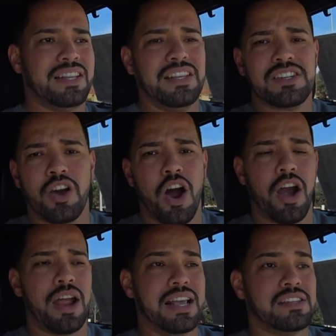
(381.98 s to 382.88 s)
This
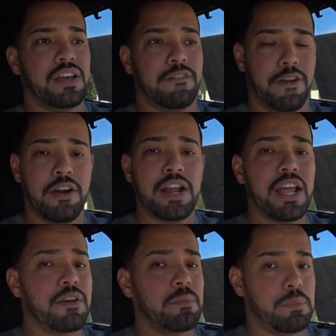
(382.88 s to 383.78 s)
car is a
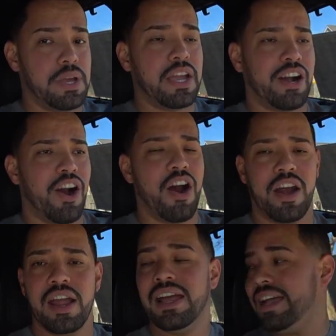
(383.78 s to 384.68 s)
very big car.